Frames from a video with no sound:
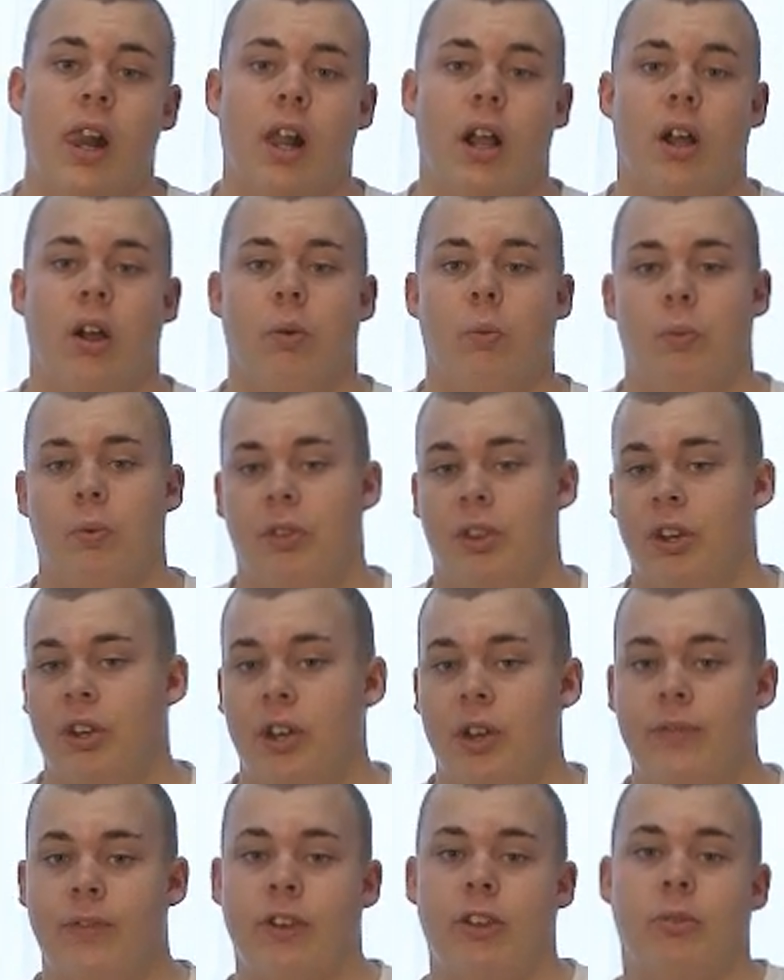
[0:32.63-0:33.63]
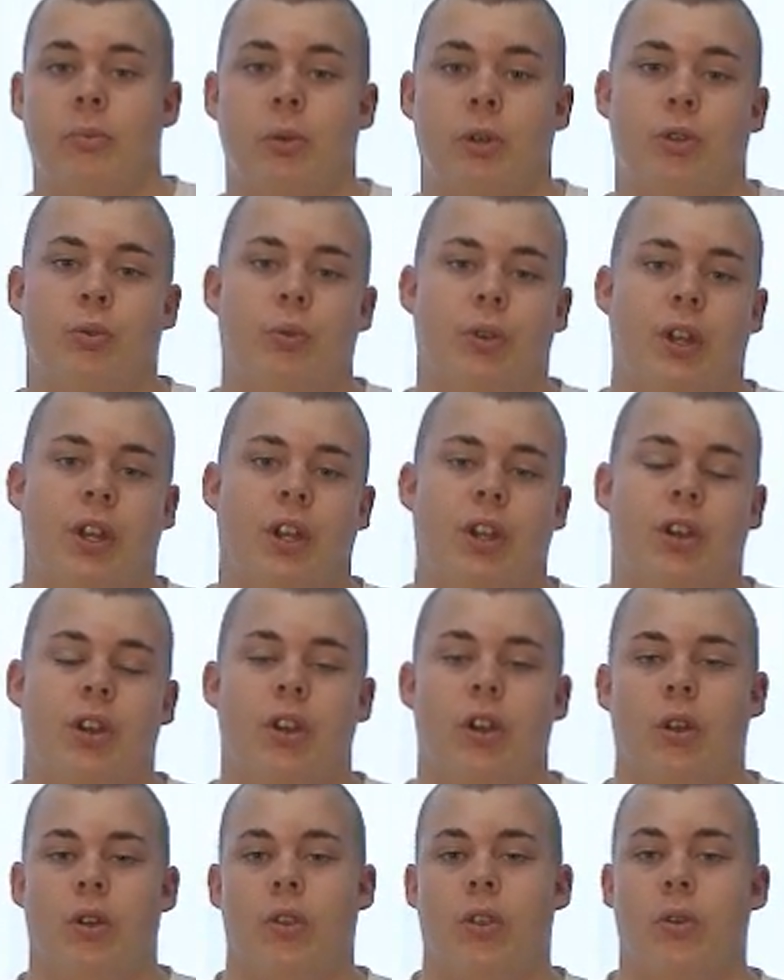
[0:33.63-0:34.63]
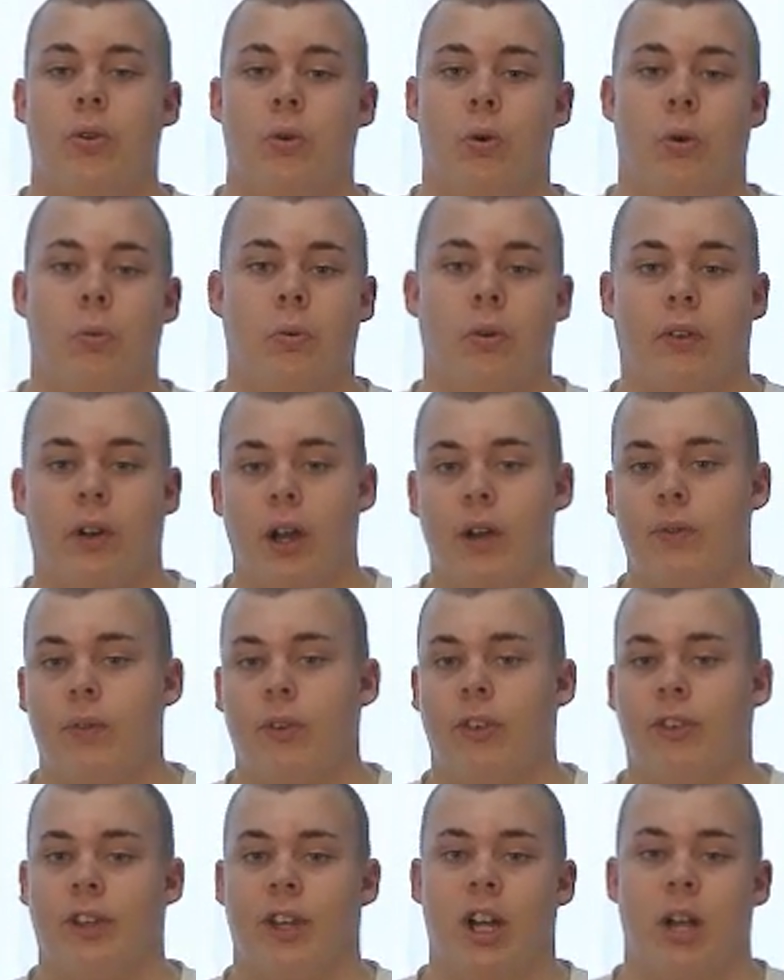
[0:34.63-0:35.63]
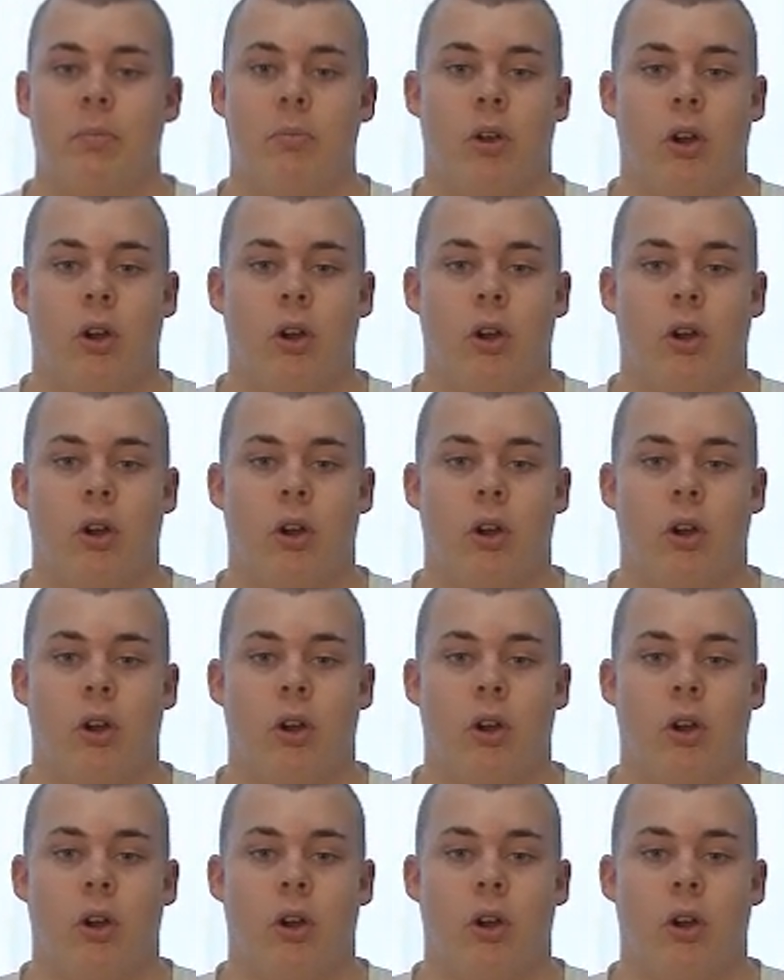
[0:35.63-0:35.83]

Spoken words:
The difference between the normal rifles that I'm